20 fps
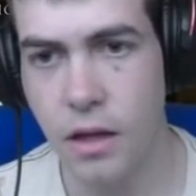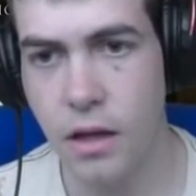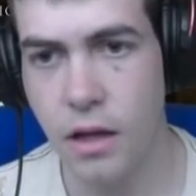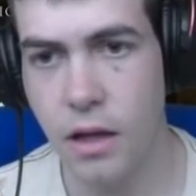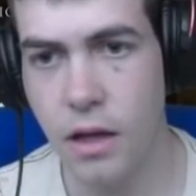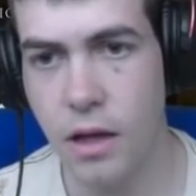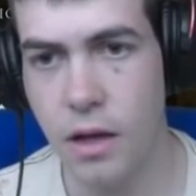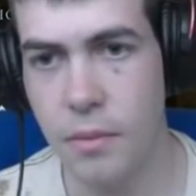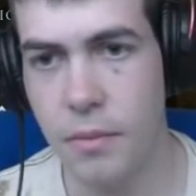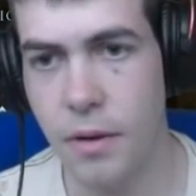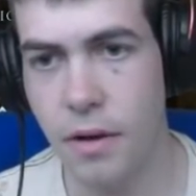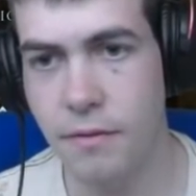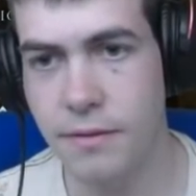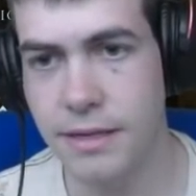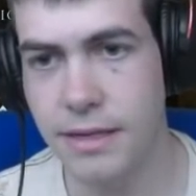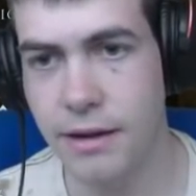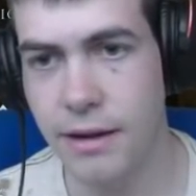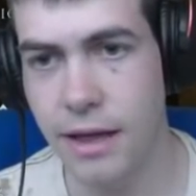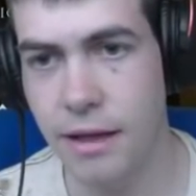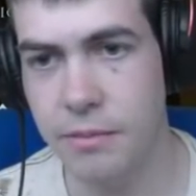
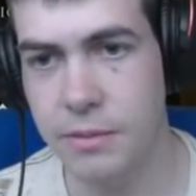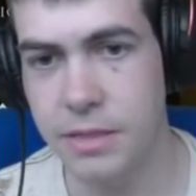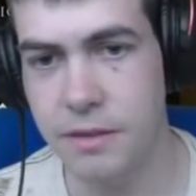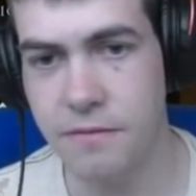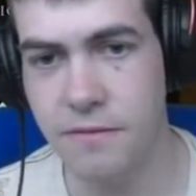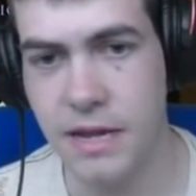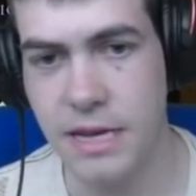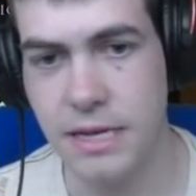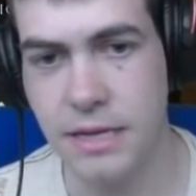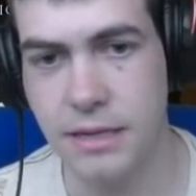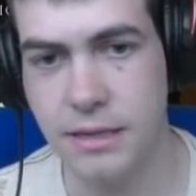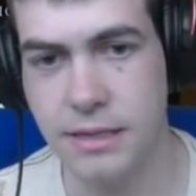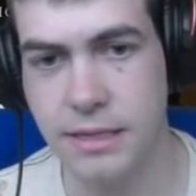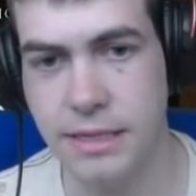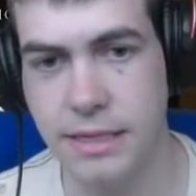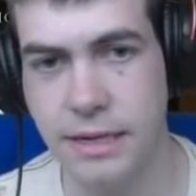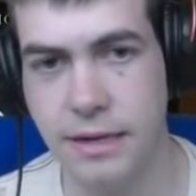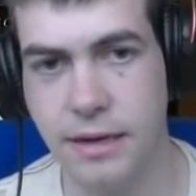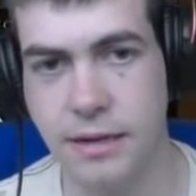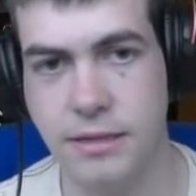Obviously, I'll help defend
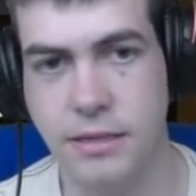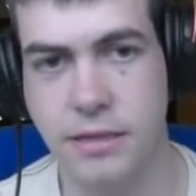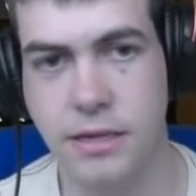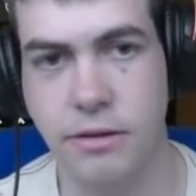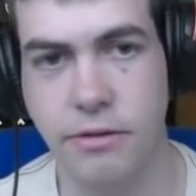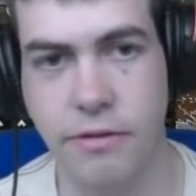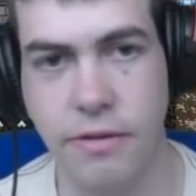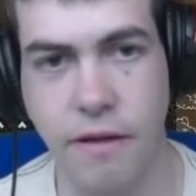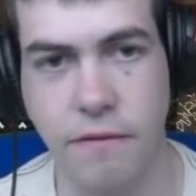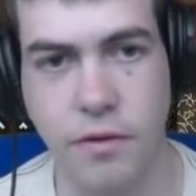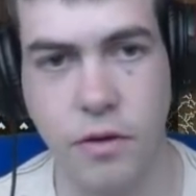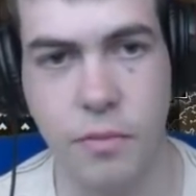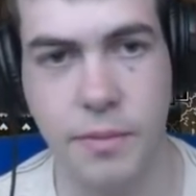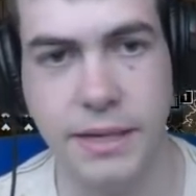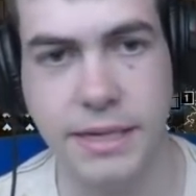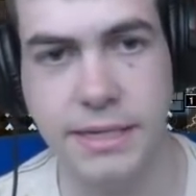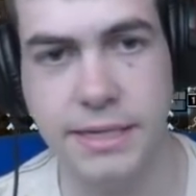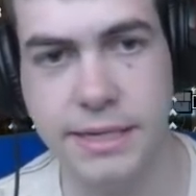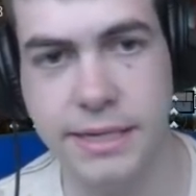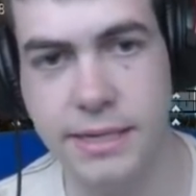the light artillery if I have to,
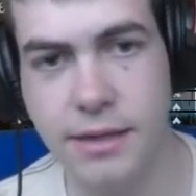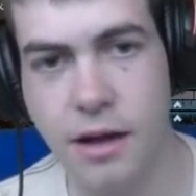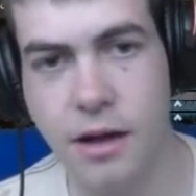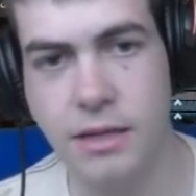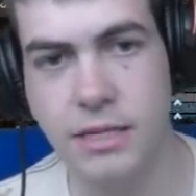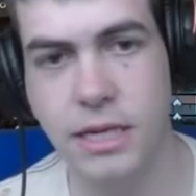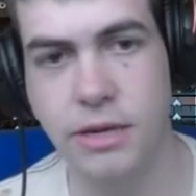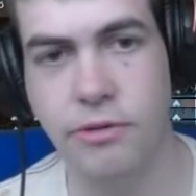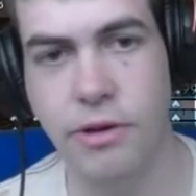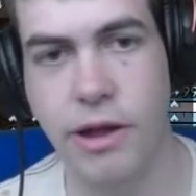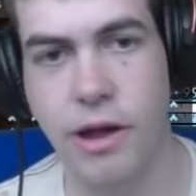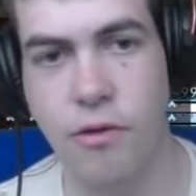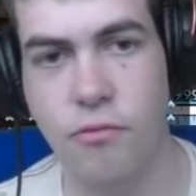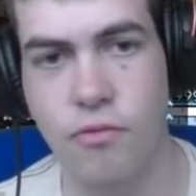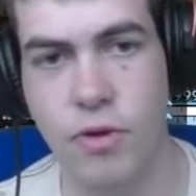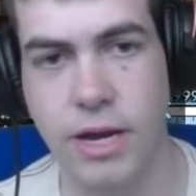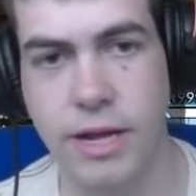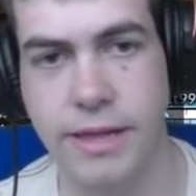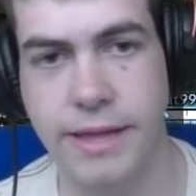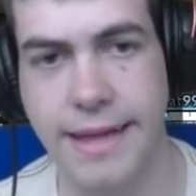because these light artillery are
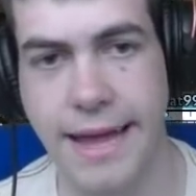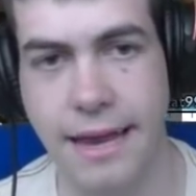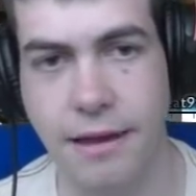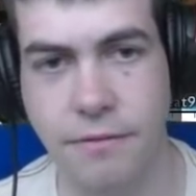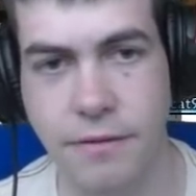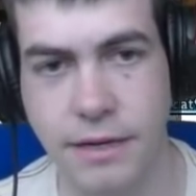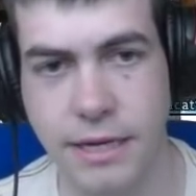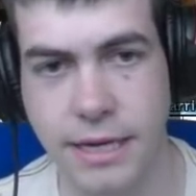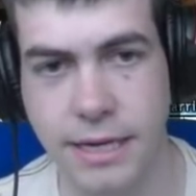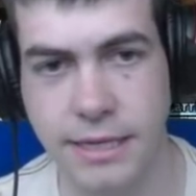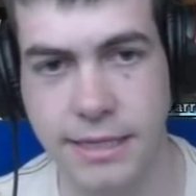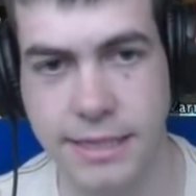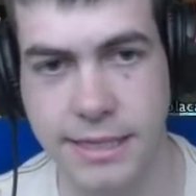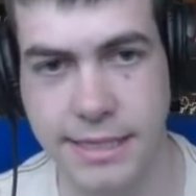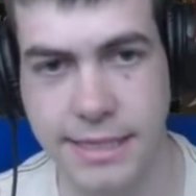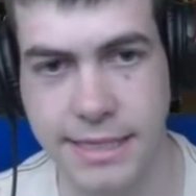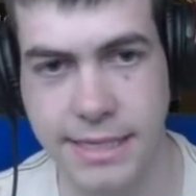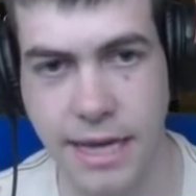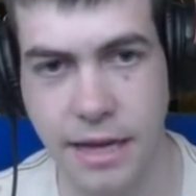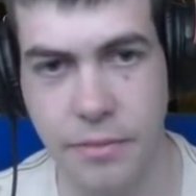really the elephant killers in
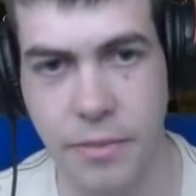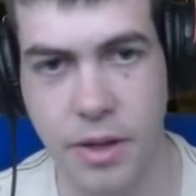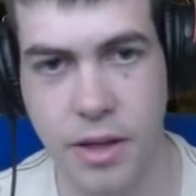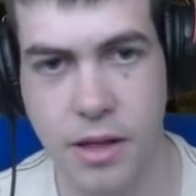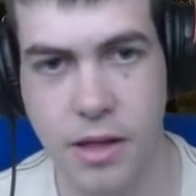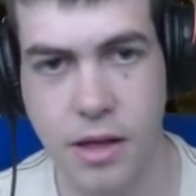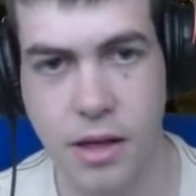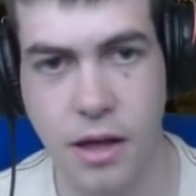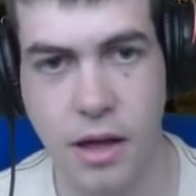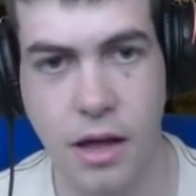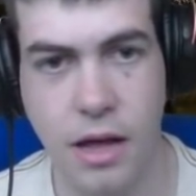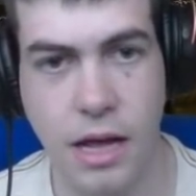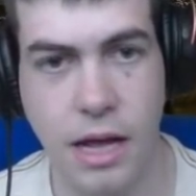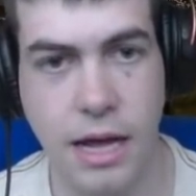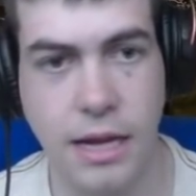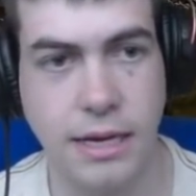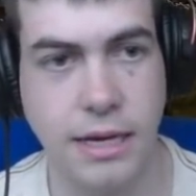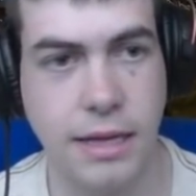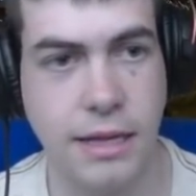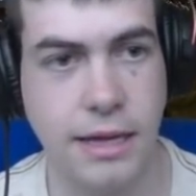this game.
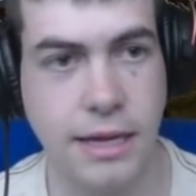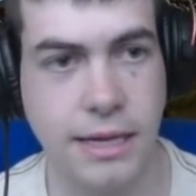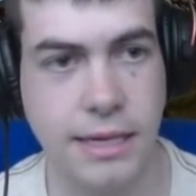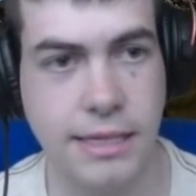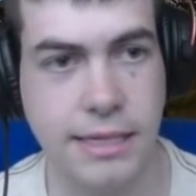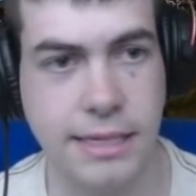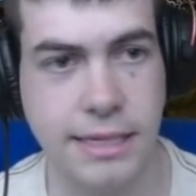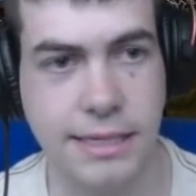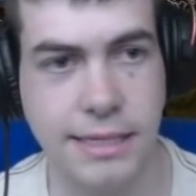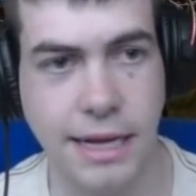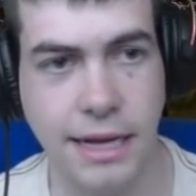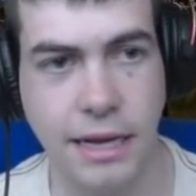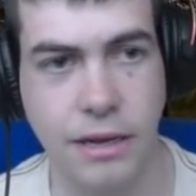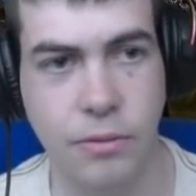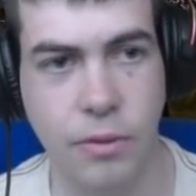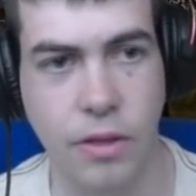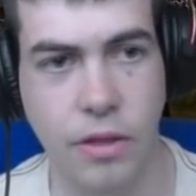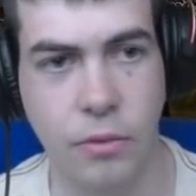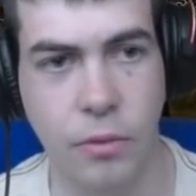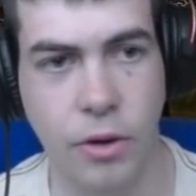And that is exactly
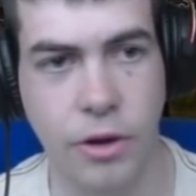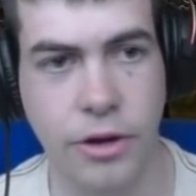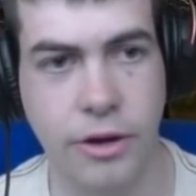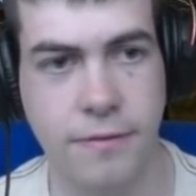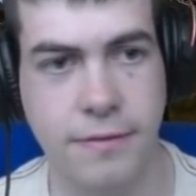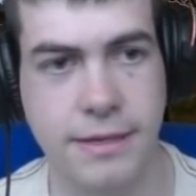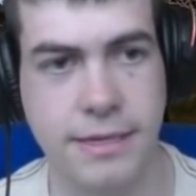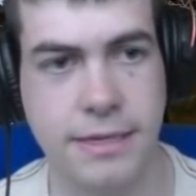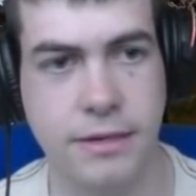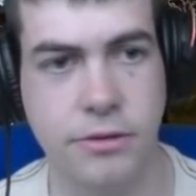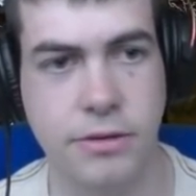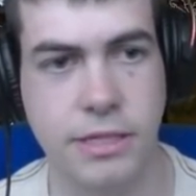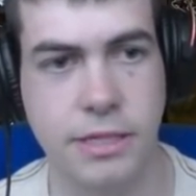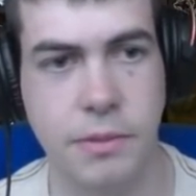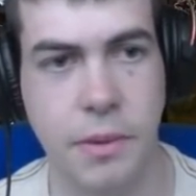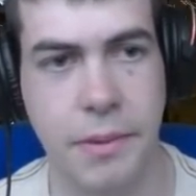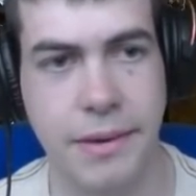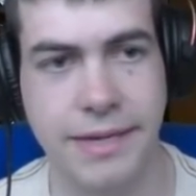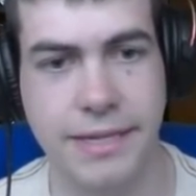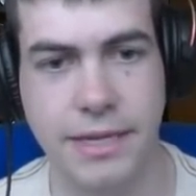what they want. Just causing
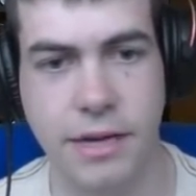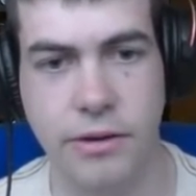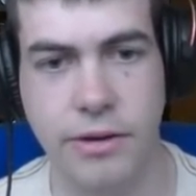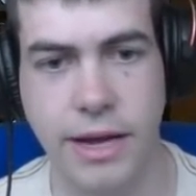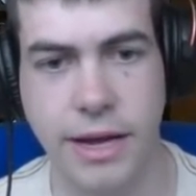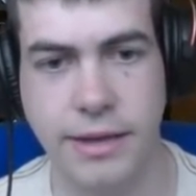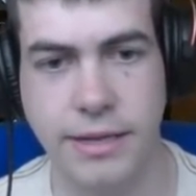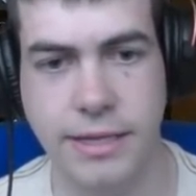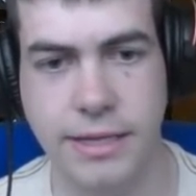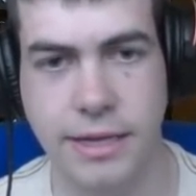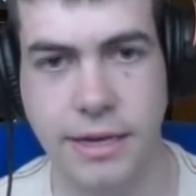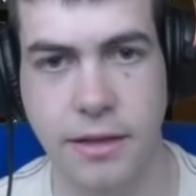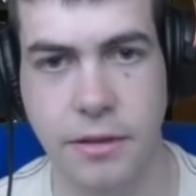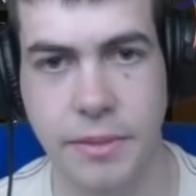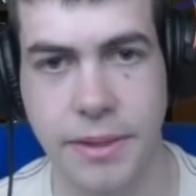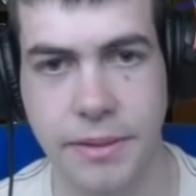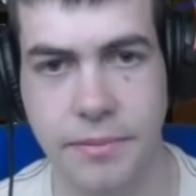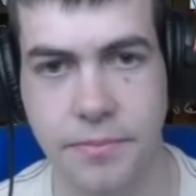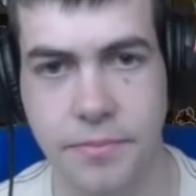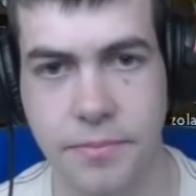them a bit of slow down just a little bit.